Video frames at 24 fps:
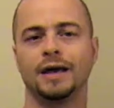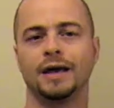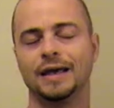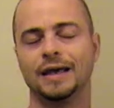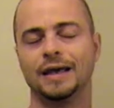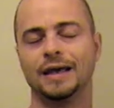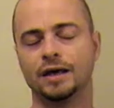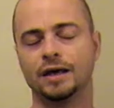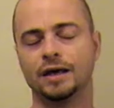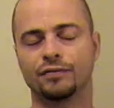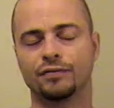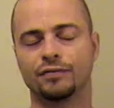
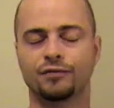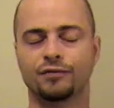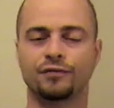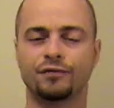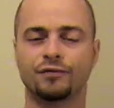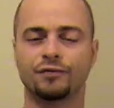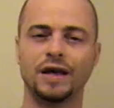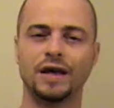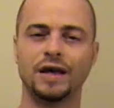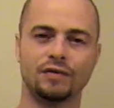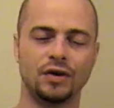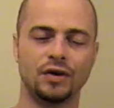If
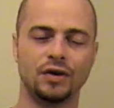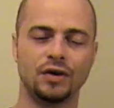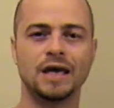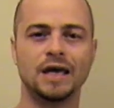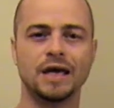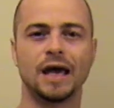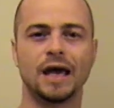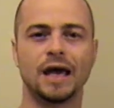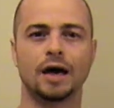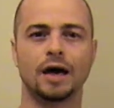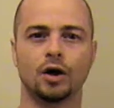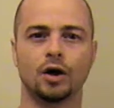he
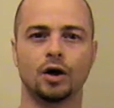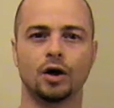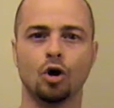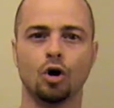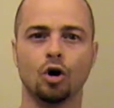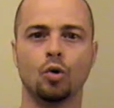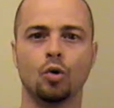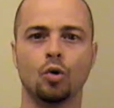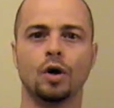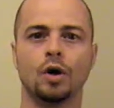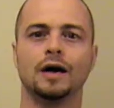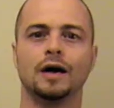can't
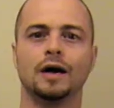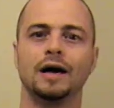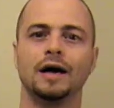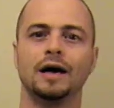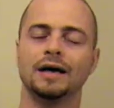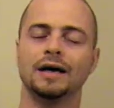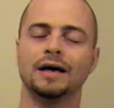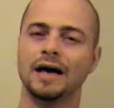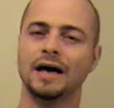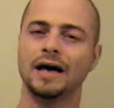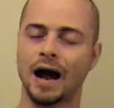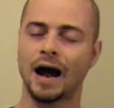go,
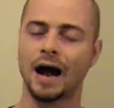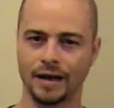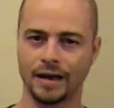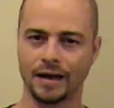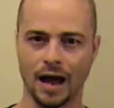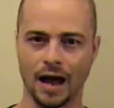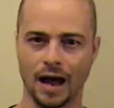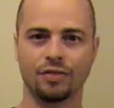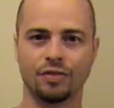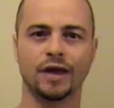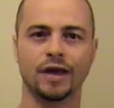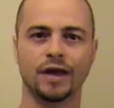
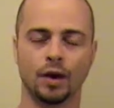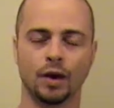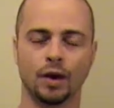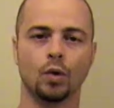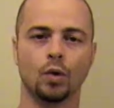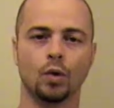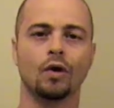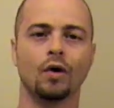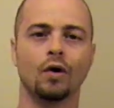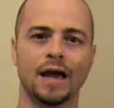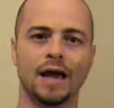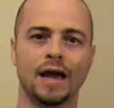I think it
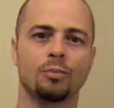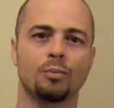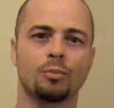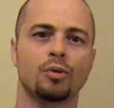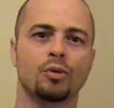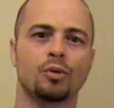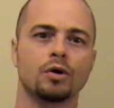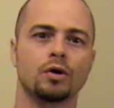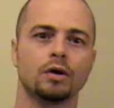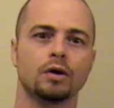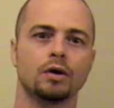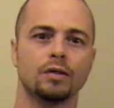will
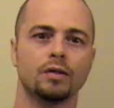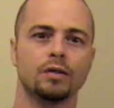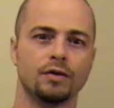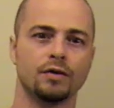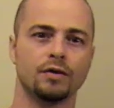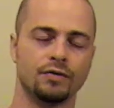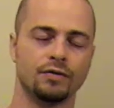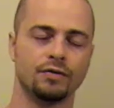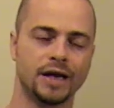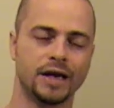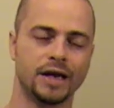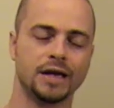hamper the
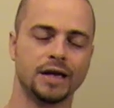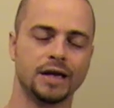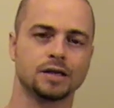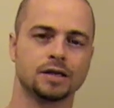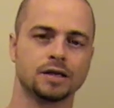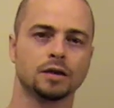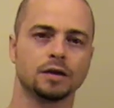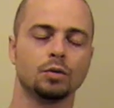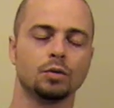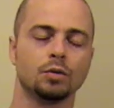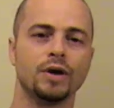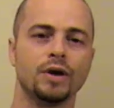Vikings a
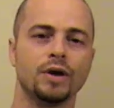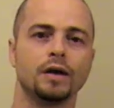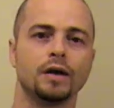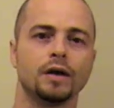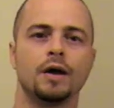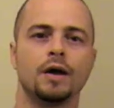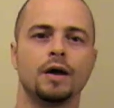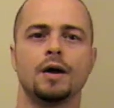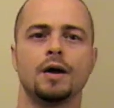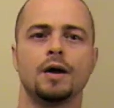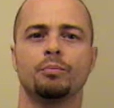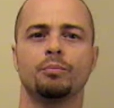little bit,
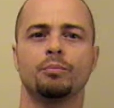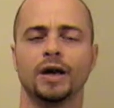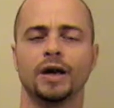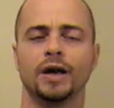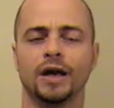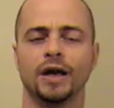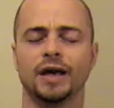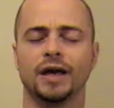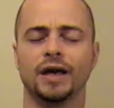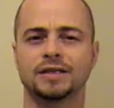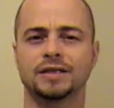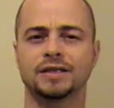but
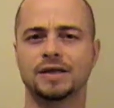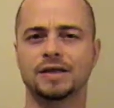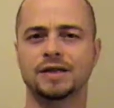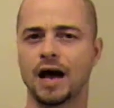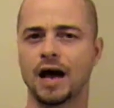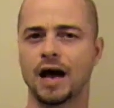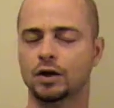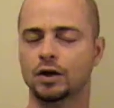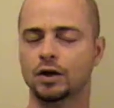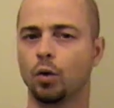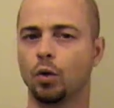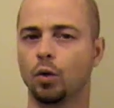it's
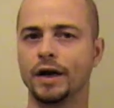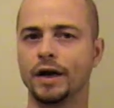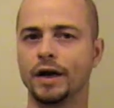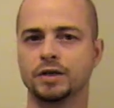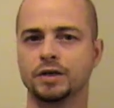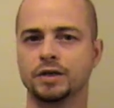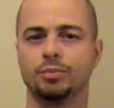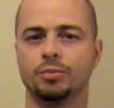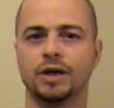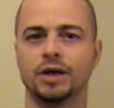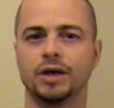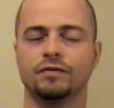not quite as
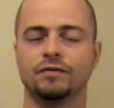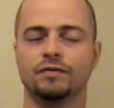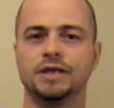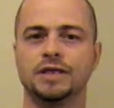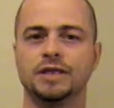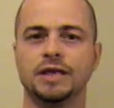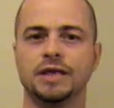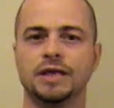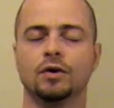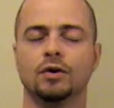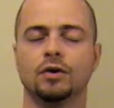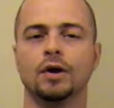big of a
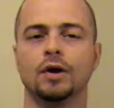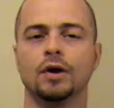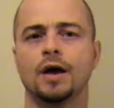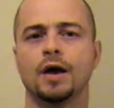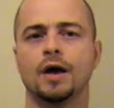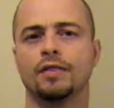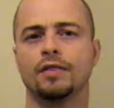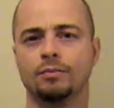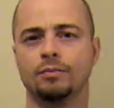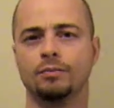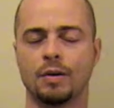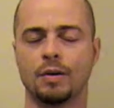deal.
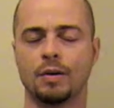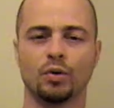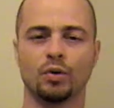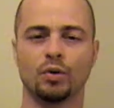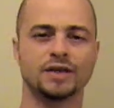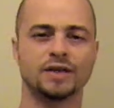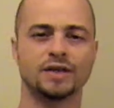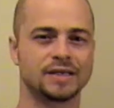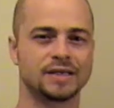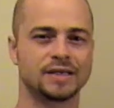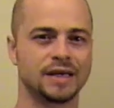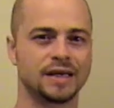Remember,
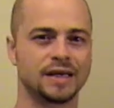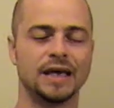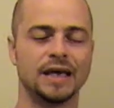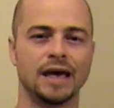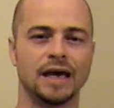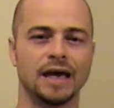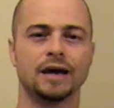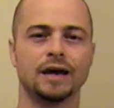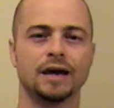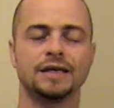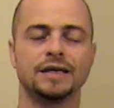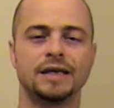this is,
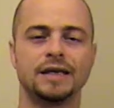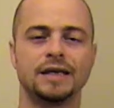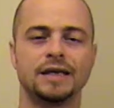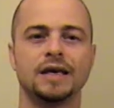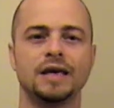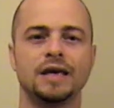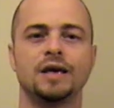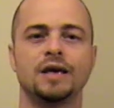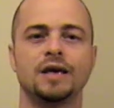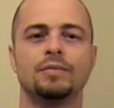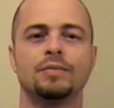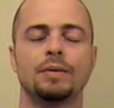again, a
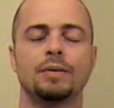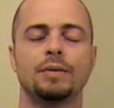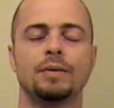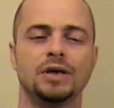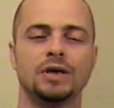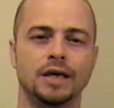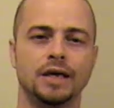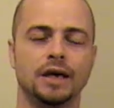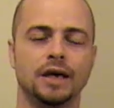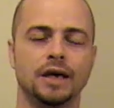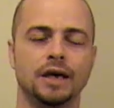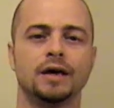team that
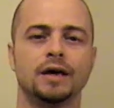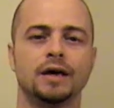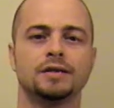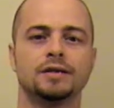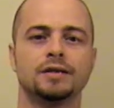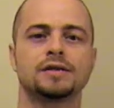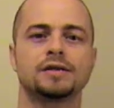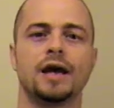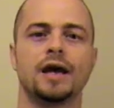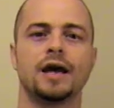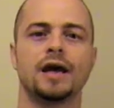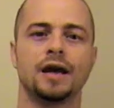
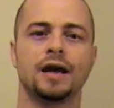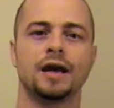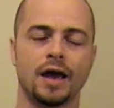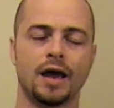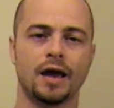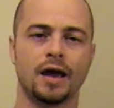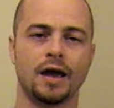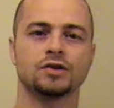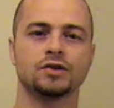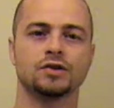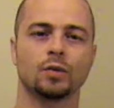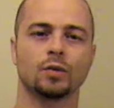begins and
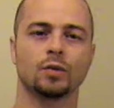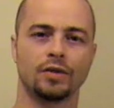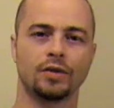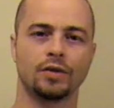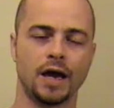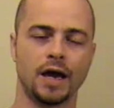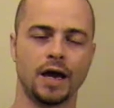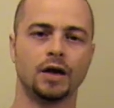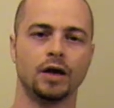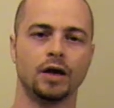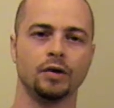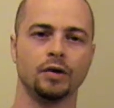ends with
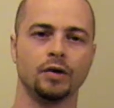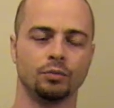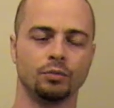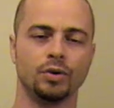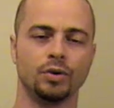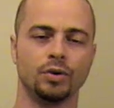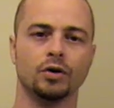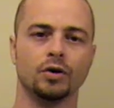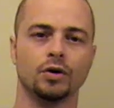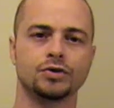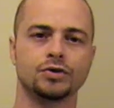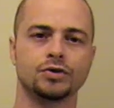Adrian
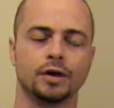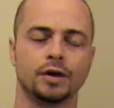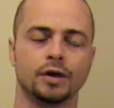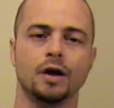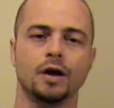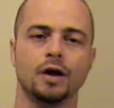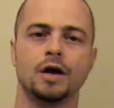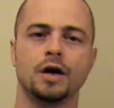Peterson.